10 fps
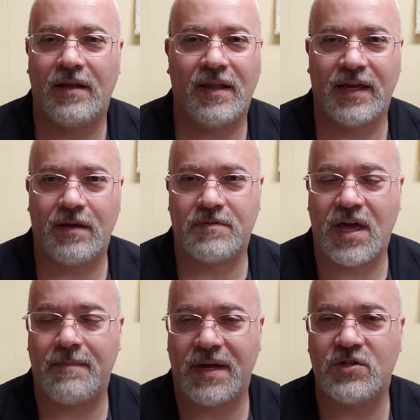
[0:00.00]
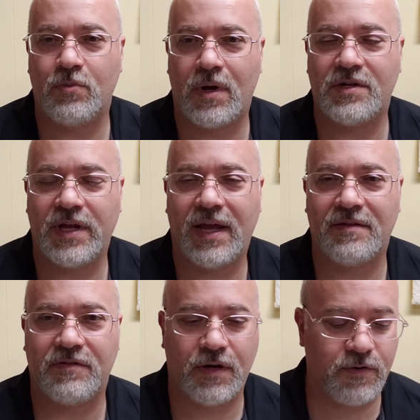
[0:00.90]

like it kind of makes you want to dance, you know,